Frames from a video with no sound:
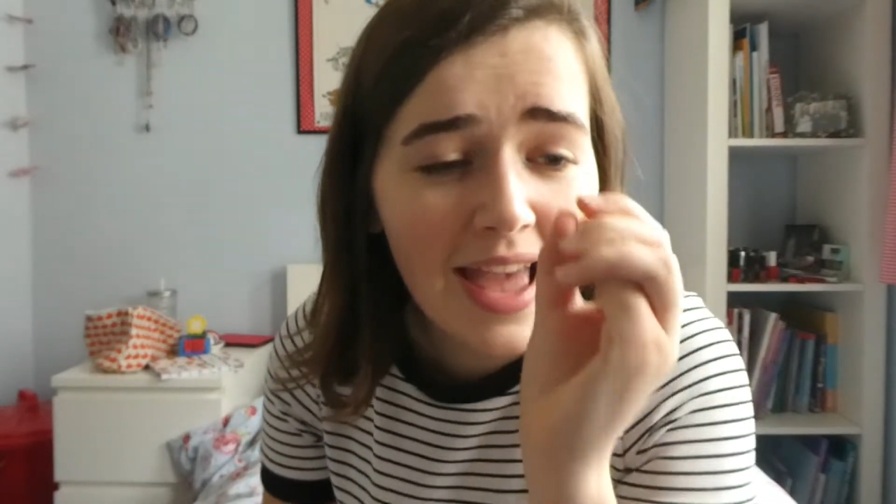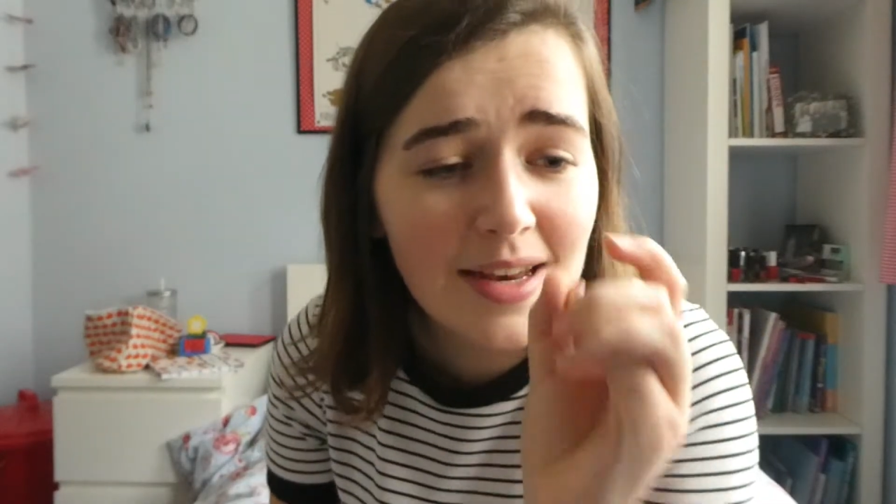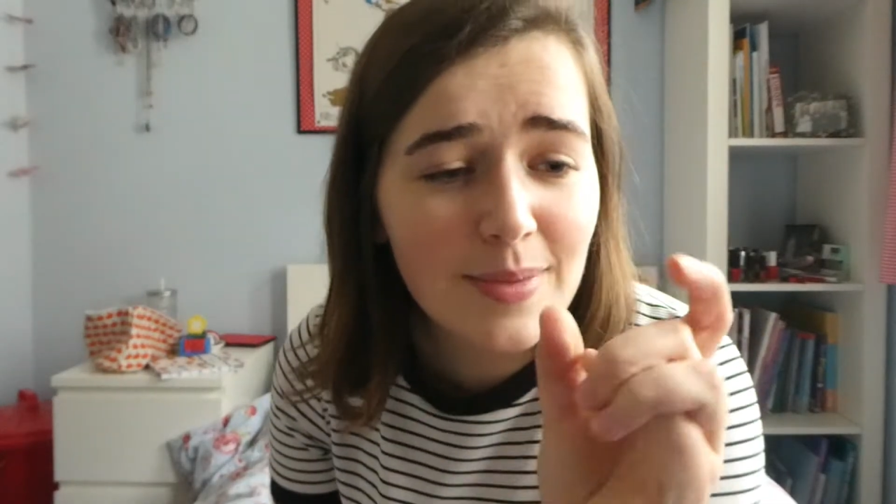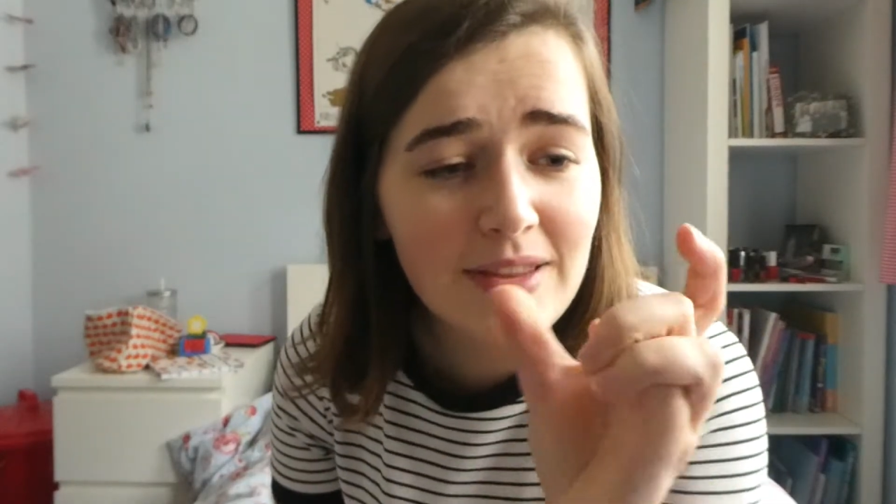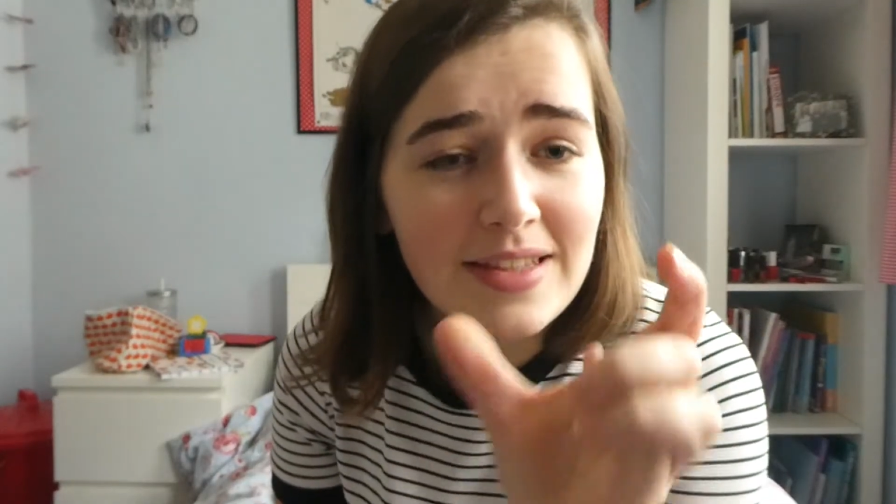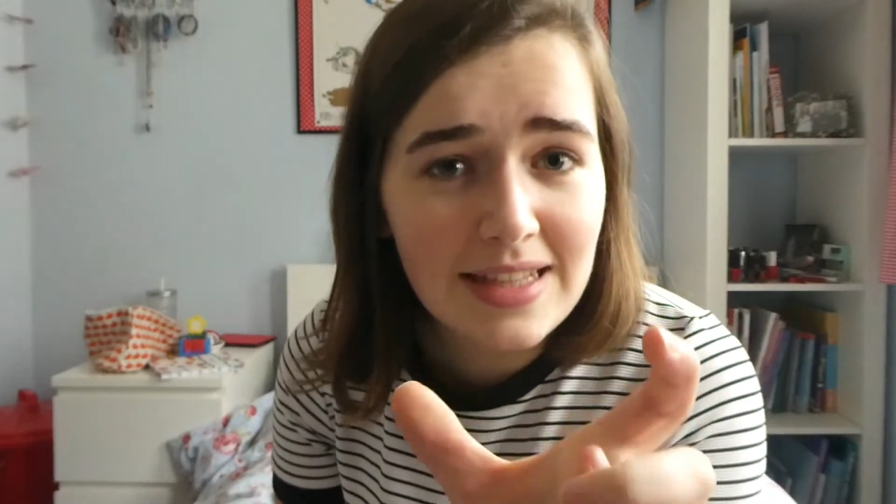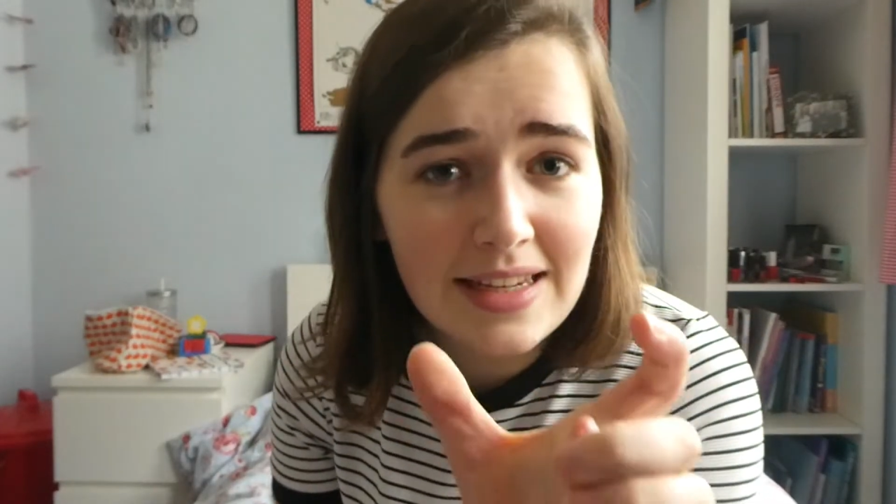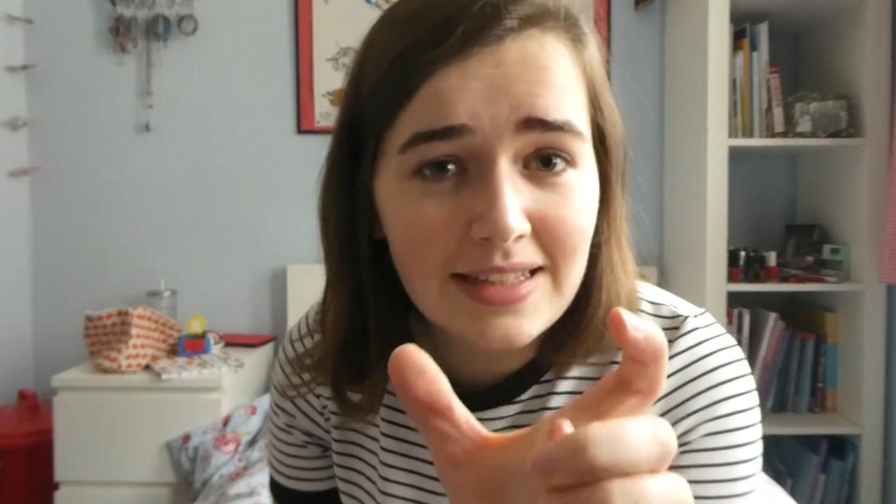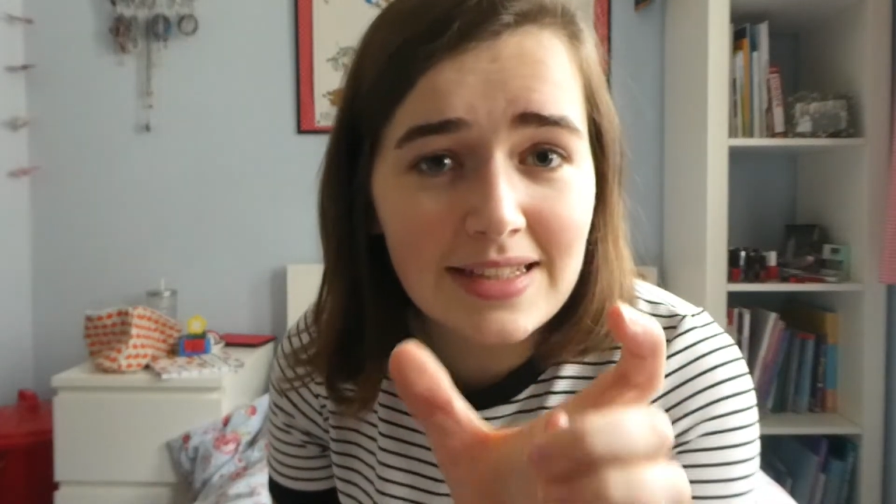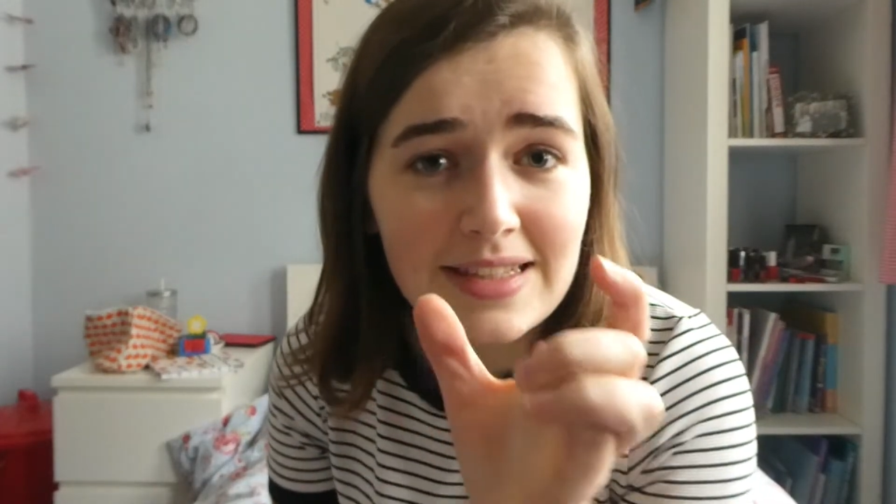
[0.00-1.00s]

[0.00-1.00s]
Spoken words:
end bit of the sentence